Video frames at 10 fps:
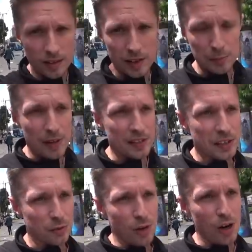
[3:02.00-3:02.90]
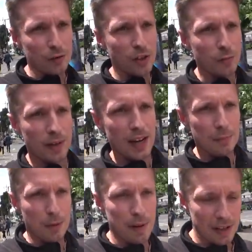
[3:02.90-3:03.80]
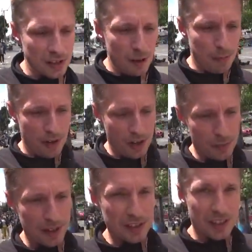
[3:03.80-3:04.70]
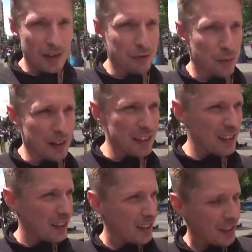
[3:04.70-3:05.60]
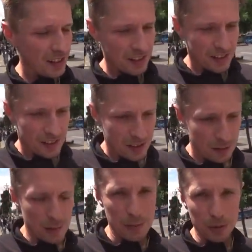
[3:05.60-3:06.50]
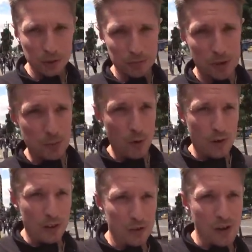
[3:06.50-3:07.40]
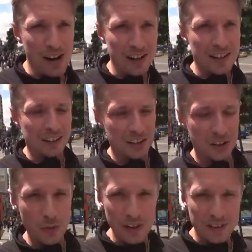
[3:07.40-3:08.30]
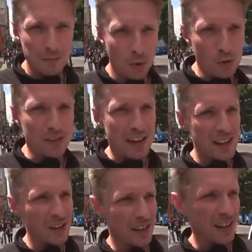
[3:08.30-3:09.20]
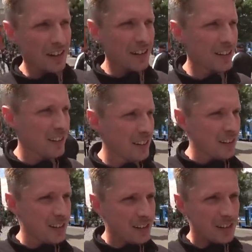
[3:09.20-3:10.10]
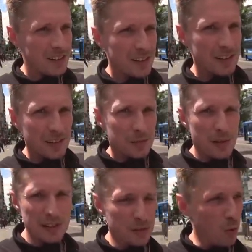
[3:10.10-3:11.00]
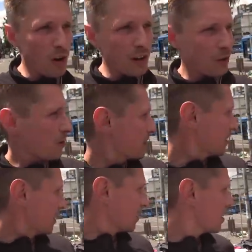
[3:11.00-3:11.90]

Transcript: This place is rough. I don't know if my camera picks it up behind me to the left of me. People smoking crack and just doing it broad daylight here. This is wild, honestly.